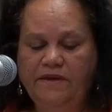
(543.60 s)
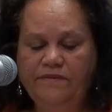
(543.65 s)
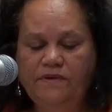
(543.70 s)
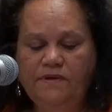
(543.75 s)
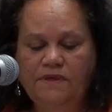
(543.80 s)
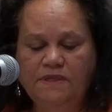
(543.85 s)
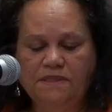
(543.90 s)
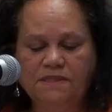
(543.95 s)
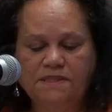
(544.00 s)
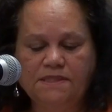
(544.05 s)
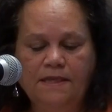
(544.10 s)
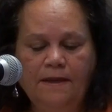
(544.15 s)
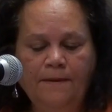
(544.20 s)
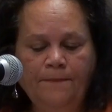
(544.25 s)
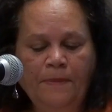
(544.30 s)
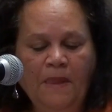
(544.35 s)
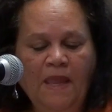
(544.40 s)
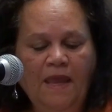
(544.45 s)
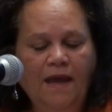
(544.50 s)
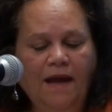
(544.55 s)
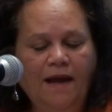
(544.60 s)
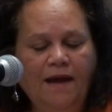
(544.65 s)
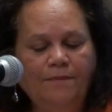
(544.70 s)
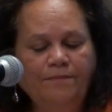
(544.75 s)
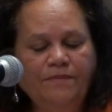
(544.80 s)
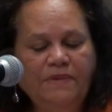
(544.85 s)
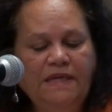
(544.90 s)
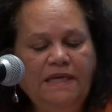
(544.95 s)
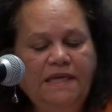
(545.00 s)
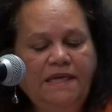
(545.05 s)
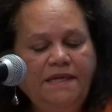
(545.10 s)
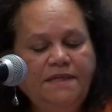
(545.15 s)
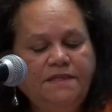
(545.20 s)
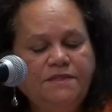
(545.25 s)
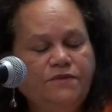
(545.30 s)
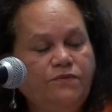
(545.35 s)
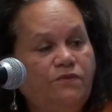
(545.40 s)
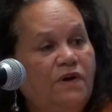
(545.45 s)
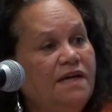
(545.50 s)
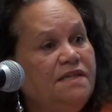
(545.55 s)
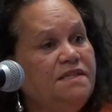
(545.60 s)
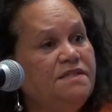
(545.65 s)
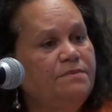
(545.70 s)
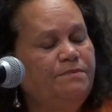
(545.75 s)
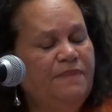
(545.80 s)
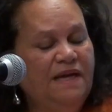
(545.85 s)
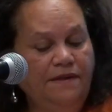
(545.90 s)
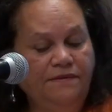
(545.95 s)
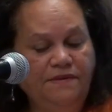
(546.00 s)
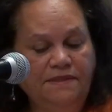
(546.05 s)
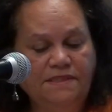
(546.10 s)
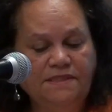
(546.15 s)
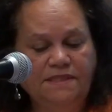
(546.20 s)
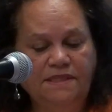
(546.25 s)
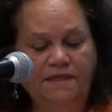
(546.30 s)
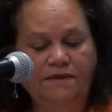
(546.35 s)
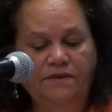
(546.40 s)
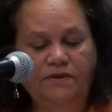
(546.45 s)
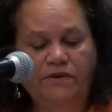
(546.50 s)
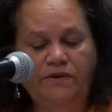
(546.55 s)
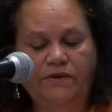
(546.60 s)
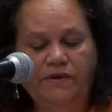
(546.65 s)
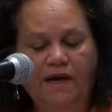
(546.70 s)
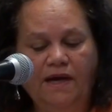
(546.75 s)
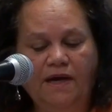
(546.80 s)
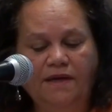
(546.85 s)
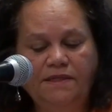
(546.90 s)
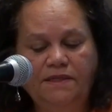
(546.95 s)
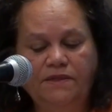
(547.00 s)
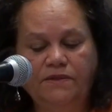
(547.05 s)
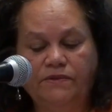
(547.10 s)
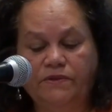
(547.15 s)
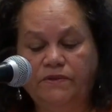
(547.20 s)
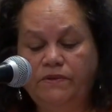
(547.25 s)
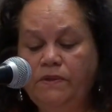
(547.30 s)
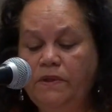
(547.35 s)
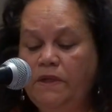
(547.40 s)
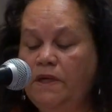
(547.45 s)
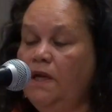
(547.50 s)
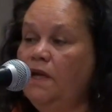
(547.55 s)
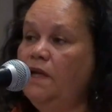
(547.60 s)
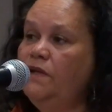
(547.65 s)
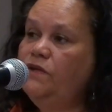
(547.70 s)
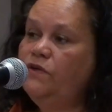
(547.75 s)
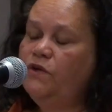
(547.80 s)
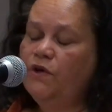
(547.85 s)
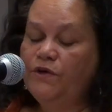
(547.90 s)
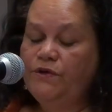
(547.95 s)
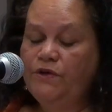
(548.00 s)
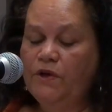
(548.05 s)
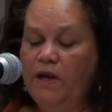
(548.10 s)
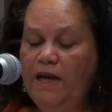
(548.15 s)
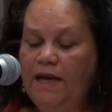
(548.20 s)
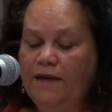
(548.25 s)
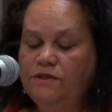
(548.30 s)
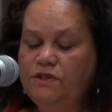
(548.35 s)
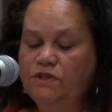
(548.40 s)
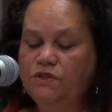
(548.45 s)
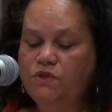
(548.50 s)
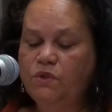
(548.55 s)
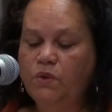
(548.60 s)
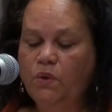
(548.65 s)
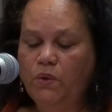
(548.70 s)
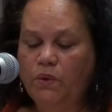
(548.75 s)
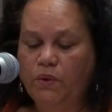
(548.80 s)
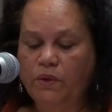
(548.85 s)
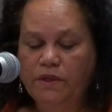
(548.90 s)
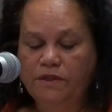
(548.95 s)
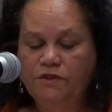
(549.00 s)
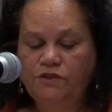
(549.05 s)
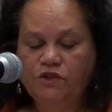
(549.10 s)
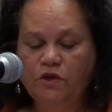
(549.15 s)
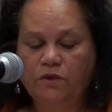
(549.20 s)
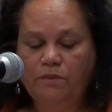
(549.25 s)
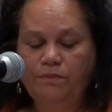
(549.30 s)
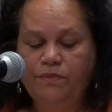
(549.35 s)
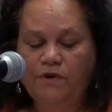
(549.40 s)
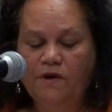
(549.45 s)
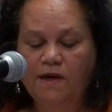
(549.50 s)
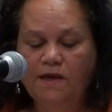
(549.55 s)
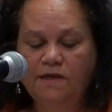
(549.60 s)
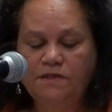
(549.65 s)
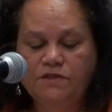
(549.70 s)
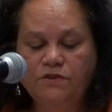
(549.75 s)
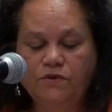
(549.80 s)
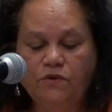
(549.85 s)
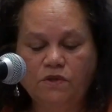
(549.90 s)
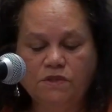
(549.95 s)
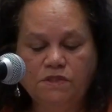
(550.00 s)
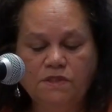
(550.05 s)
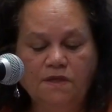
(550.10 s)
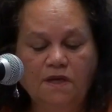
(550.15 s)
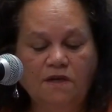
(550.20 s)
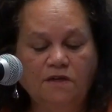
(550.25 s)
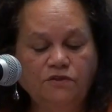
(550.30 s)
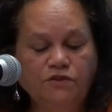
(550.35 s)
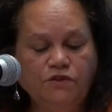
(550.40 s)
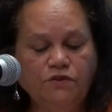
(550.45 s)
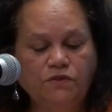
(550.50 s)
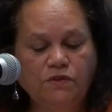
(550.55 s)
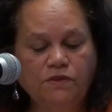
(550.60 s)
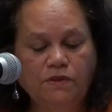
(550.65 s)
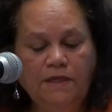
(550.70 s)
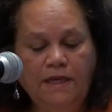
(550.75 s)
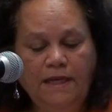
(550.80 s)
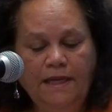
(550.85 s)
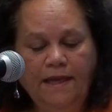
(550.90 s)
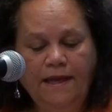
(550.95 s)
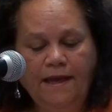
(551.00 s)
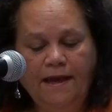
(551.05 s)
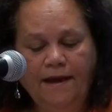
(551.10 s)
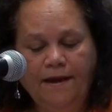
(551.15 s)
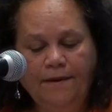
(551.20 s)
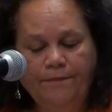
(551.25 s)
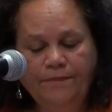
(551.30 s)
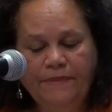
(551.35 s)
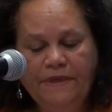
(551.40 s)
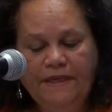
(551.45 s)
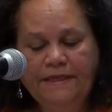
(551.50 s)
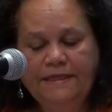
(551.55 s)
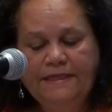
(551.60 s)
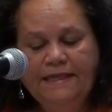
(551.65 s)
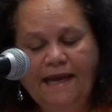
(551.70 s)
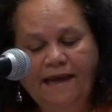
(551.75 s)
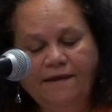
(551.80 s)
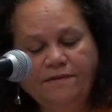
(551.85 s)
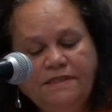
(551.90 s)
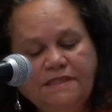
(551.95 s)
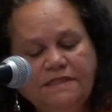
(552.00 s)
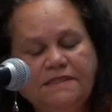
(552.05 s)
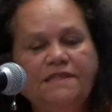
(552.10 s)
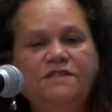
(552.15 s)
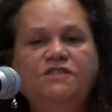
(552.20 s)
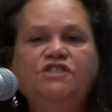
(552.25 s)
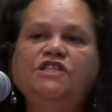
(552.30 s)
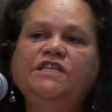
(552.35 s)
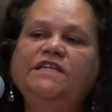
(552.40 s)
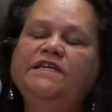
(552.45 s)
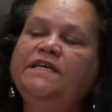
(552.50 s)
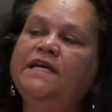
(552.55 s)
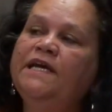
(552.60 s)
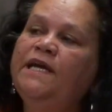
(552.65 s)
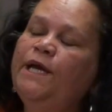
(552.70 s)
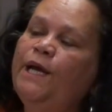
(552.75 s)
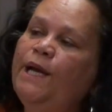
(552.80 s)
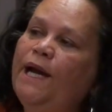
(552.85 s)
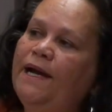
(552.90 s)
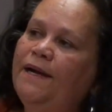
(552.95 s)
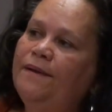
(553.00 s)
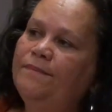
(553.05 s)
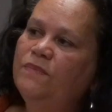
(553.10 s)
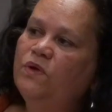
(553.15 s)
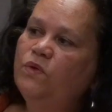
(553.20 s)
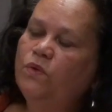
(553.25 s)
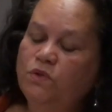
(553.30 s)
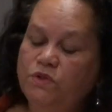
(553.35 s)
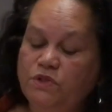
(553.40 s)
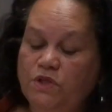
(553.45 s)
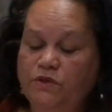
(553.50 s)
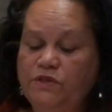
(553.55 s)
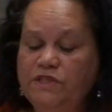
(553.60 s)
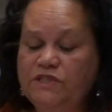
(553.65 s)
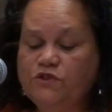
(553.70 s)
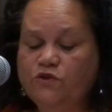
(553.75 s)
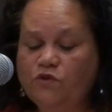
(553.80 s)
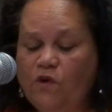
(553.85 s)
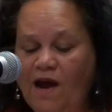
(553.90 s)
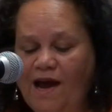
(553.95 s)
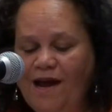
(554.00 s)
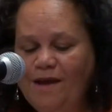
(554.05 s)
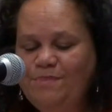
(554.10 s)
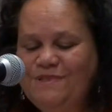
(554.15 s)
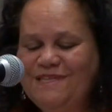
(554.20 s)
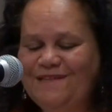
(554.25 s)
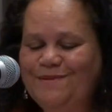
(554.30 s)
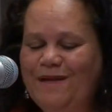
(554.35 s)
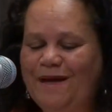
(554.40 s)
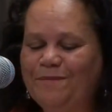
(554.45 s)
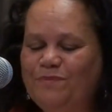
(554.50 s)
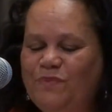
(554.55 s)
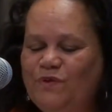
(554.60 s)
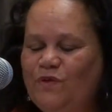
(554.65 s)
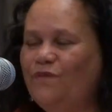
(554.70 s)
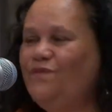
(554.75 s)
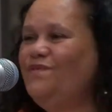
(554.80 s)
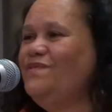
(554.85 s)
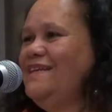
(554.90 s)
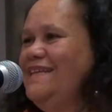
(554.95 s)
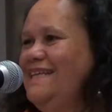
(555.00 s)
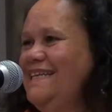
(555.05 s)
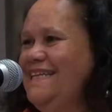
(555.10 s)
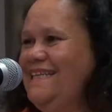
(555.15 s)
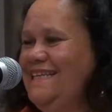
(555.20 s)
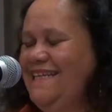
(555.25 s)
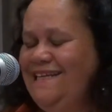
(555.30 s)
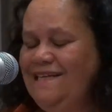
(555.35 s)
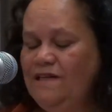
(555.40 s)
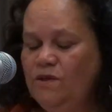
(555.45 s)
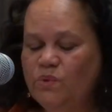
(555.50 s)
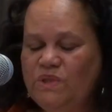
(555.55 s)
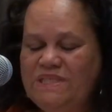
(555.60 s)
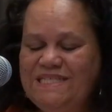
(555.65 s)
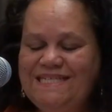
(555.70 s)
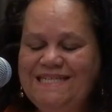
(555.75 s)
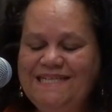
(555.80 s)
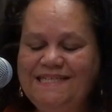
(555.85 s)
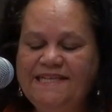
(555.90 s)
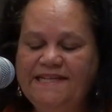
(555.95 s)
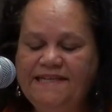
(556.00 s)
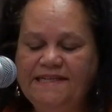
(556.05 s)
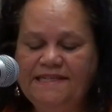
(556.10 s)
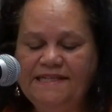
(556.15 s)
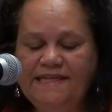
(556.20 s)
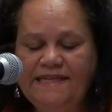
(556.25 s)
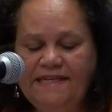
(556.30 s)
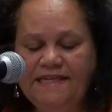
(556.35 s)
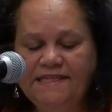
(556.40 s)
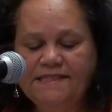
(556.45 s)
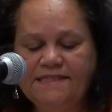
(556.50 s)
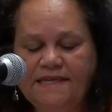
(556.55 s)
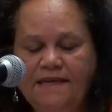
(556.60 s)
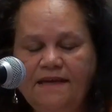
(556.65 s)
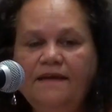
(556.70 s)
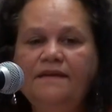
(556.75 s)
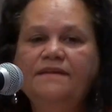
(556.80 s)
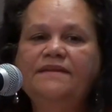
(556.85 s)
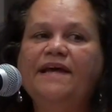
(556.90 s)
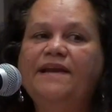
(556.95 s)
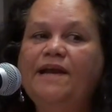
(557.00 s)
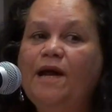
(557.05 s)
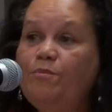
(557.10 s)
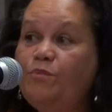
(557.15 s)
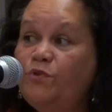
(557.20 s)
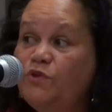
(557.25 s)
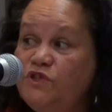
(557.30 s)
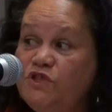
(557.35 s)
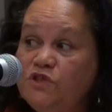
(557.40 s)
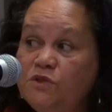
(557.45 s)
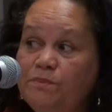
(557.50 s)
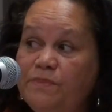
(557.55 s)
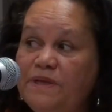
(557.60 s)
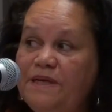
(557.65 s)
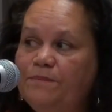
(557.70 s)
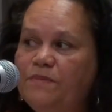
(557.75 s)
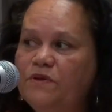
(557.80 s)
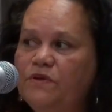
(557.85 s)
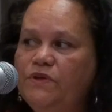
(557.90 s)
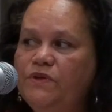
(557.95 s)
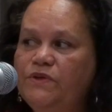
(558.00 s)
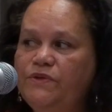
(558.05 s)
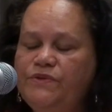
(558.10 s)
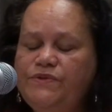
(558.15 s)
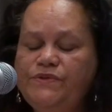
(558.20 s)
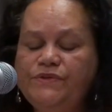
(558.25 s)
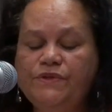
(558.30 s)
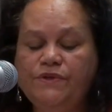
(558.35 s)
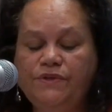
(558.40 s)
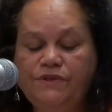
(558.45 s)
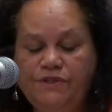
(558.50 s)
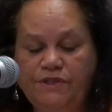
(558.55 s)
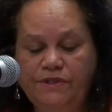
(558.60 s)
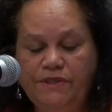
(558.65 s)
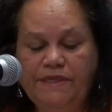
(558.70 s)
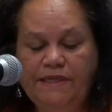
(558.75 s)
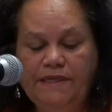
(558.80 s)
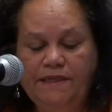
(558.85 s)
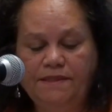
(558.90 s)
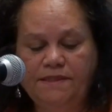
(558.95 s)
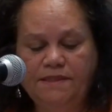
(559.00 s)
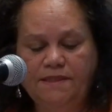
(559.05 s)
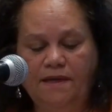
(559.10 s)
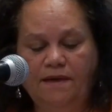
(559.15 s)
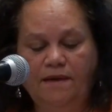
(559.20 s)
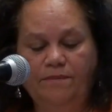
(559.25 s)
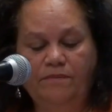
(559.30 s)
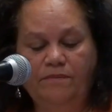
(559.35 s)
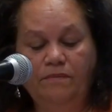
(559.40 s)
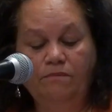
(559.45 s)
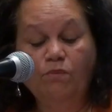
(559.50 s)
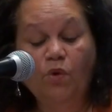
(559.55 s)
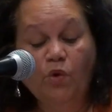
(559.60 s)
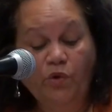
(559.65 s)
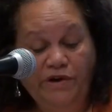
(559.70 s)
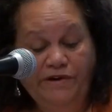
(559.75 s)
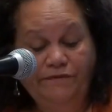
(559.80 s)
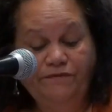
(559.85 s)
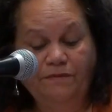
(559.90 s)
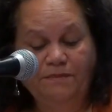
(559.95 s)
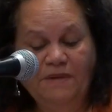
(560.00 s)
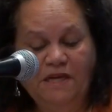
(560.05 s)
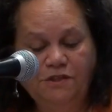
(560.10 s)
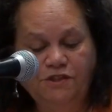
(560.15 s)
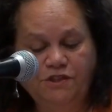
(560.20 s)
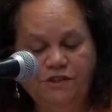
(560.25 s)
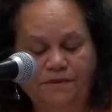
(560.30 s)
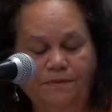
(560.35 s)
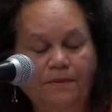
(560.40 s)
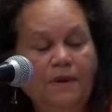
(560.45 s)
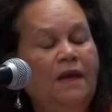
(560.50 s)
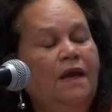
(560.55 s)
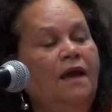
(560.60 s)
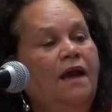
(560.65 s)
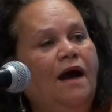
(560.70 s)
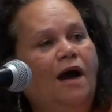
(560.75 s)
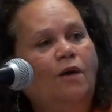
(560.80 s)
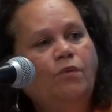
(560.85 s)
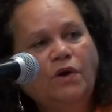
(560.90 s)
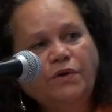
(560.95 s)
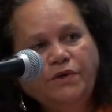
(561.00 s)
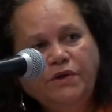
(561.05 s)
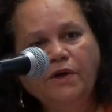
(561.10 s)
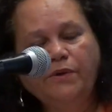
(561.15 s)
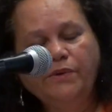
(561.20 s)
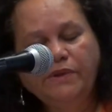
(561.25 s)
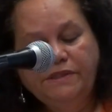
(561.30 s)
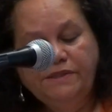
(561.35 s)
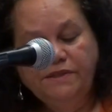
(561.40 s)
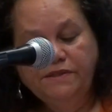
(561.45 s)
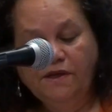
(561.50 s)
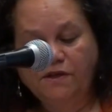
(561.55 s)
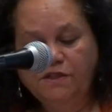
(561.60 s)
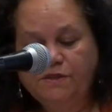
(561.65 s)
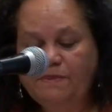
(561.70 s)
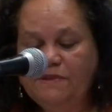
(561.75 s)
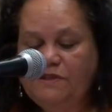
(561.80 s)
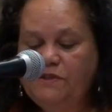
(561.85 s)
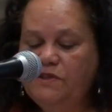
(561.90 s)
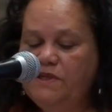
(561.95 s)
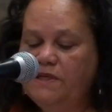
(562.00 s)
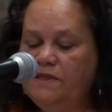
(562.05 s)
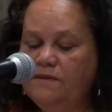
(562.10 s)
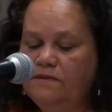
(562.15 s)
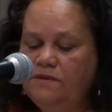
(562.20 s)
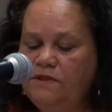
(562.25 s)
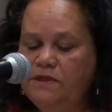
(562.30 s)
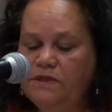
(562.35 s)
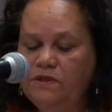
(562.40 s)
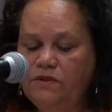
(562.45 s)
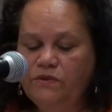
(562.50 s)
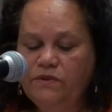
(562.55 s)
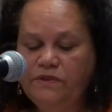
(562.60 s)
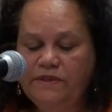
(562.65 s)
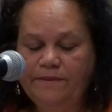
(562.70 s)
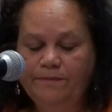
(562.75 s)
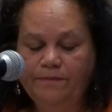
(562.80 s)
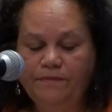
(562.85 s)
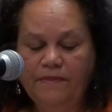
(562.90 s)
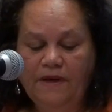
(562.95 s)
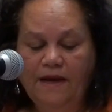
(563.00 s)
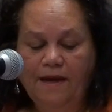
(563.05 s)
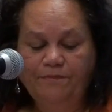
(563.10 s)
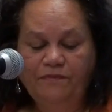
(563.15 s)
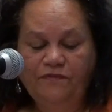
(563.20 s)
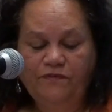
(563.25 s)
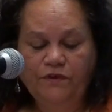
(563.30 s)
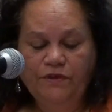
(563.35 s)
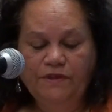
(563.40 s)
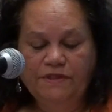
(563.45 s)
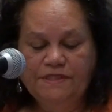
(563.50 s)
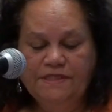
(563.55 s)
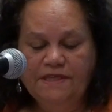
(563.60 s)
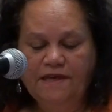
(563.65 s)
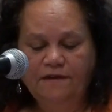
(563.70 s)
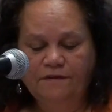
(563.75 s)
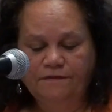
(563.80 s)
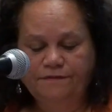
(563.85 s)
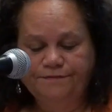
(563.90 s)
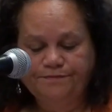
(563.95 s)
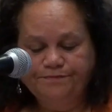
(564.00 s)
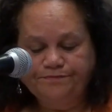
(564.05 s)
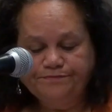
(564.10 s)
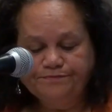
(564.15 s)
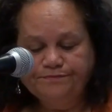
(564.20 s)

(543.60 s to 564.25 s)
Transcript: evidence. Eades writes about this in her article, You've Got to Know How to Talk, in John Pryde's Cross-Cultural Encounters, and she also describes a number of linguistic techniques that Aboriginal people use to get more information. I won't go into those, but you can look them up for yourself.